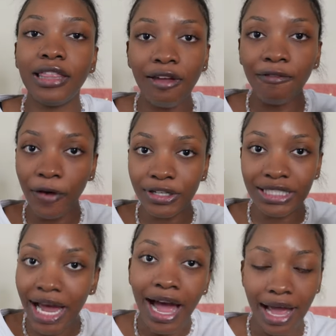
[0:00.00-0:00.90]
the first
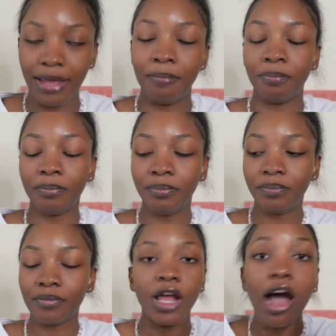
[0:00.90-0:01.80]
time.
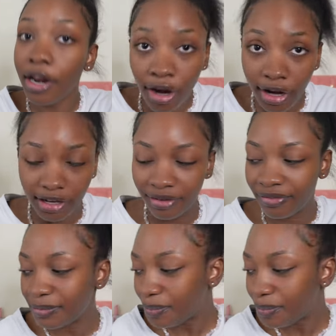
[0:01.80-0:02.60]
Unheard of.